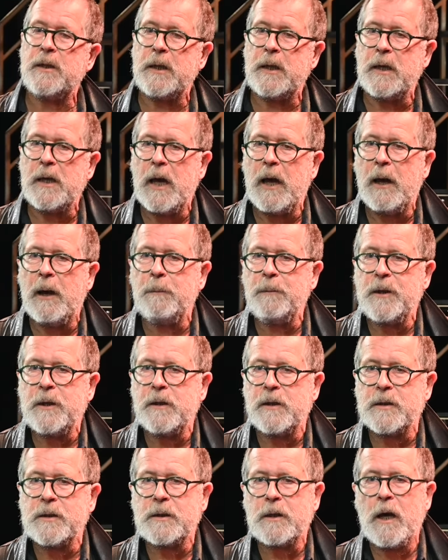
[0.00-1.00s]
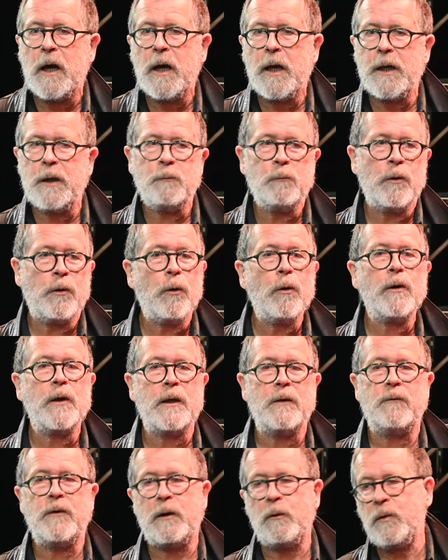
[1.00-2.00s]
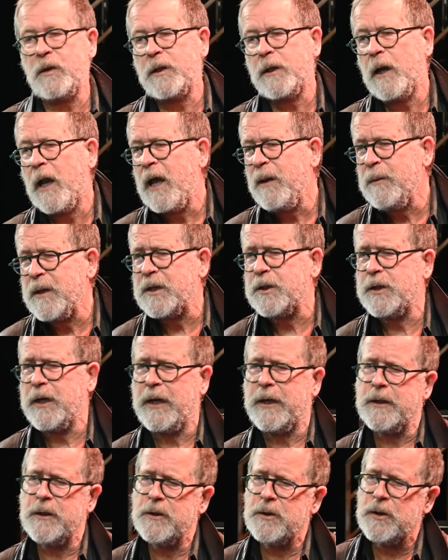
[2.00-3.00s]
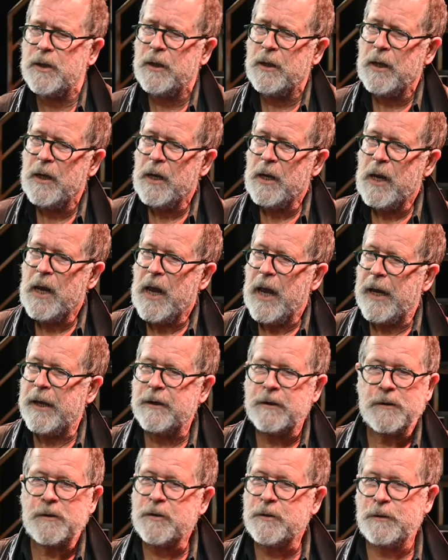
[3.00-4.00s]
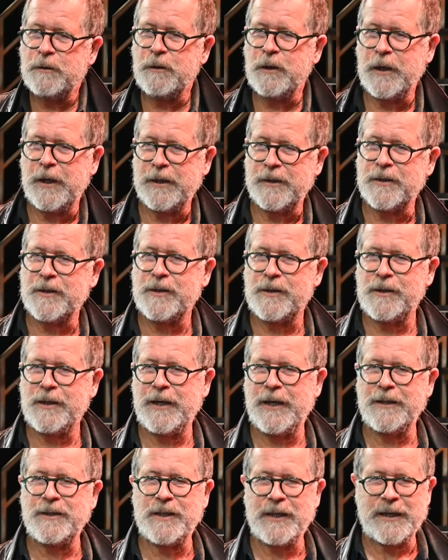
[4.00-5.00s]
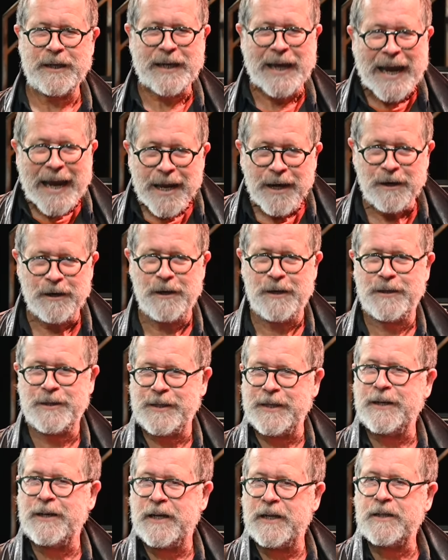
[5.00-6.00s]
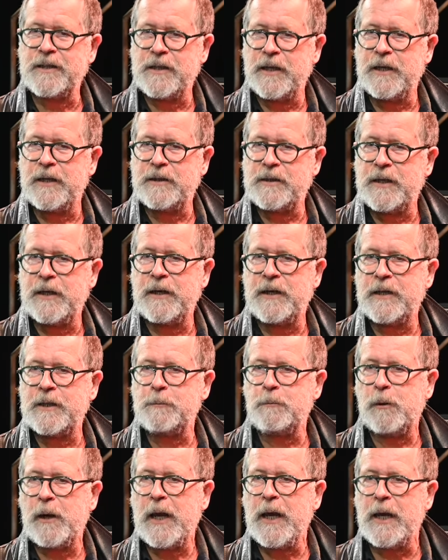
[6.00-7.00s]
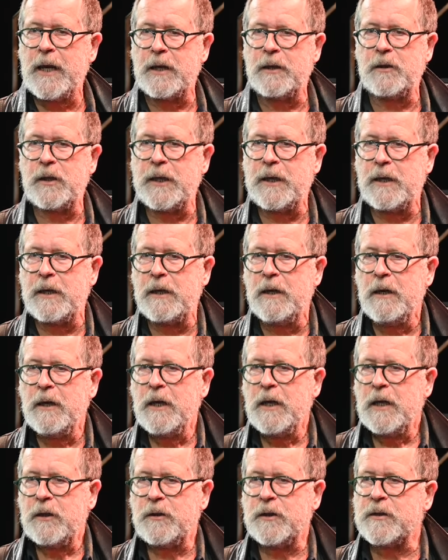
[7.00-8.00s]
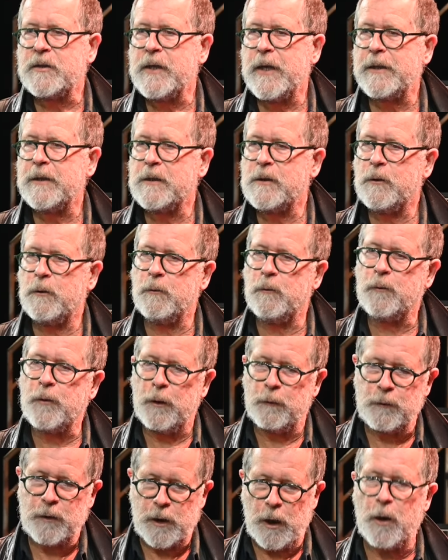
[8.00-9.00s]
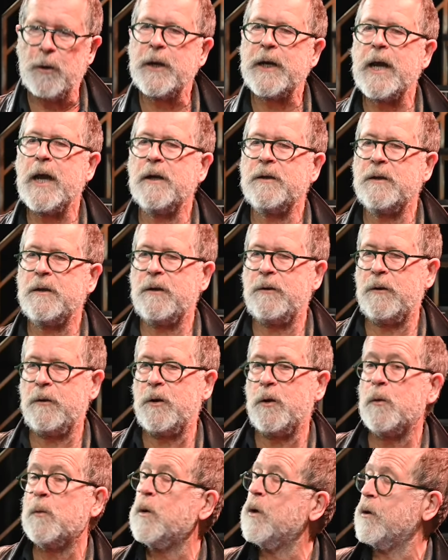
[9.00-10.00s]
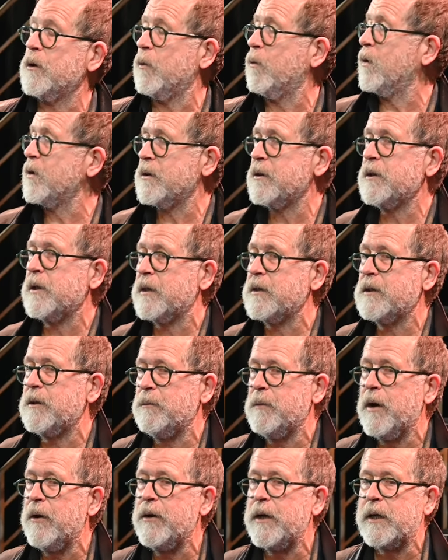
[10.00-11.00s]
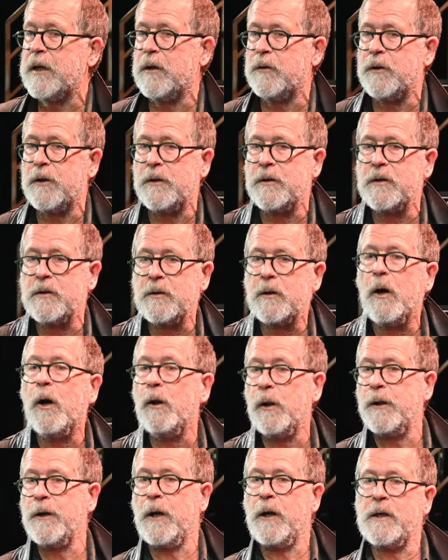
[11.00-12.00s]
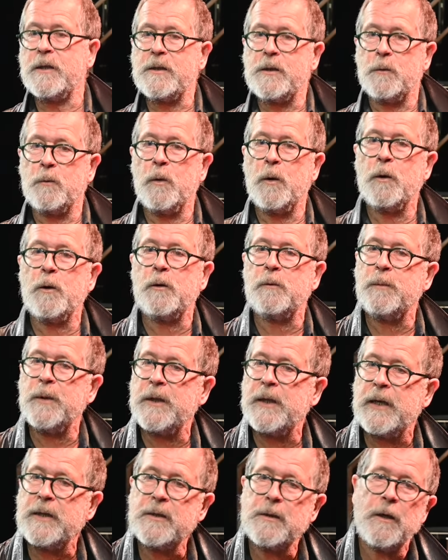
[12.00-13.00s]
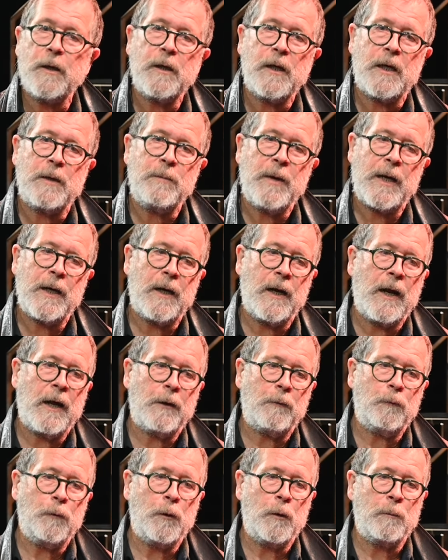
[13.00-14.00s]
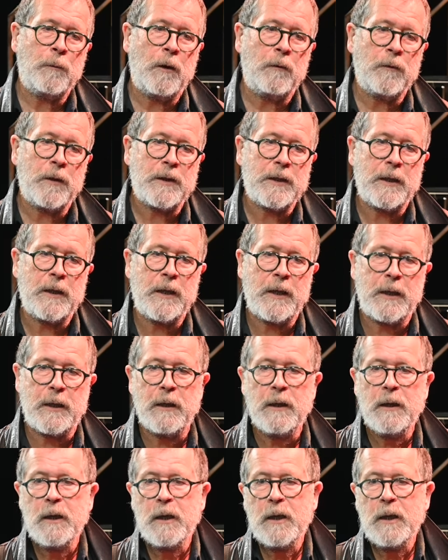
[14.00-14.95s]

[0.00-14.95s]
the sky, and we're all living with climate change. And it's in this play, the sense of going out into the new world. It wasn't just America that has colonized the world, but they certainly made an art form of it in the